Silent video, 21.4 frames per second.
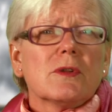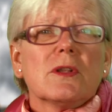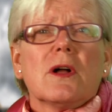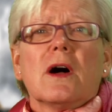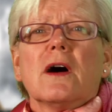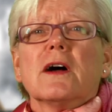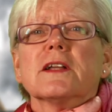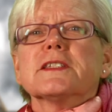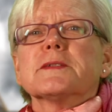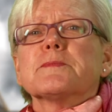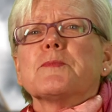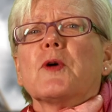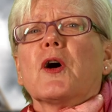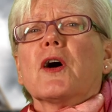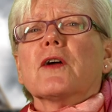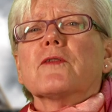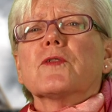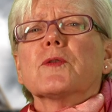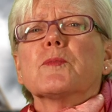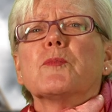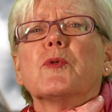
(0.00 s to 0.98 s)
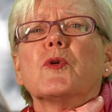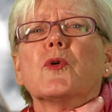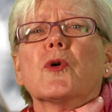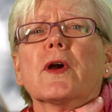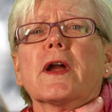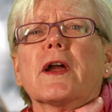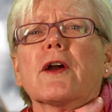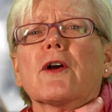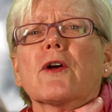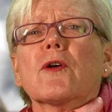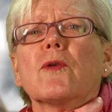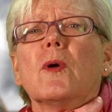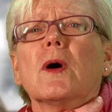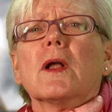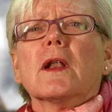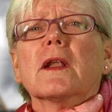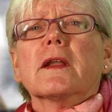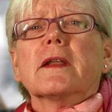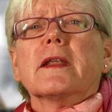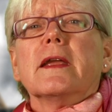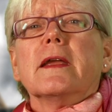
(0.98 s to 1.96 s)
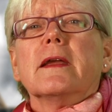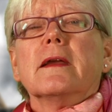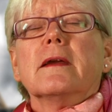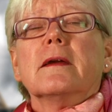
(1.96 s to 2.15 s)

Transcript: hotspot for poor air quality,